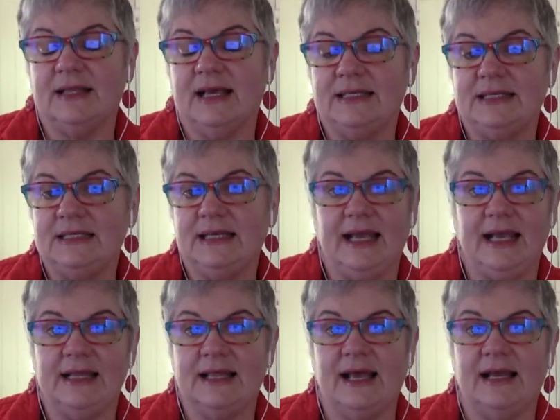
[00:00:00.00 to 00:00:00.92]
They didn't
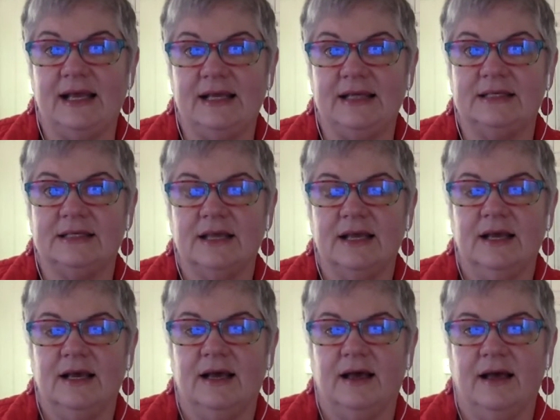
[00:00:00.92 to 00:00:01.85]
get that heat,
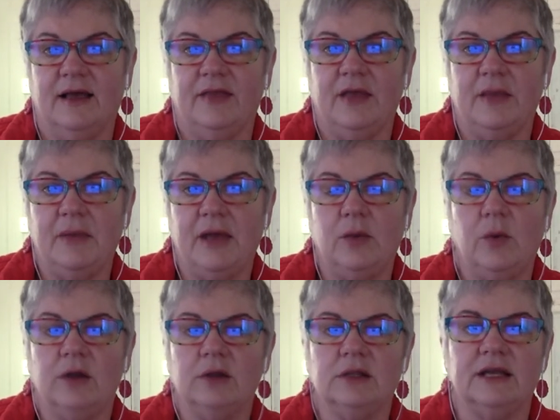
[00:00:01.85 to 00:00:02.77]
and they may
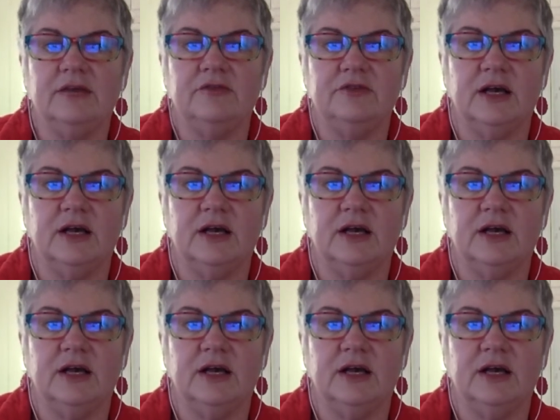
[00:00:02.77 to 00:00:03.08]
well leave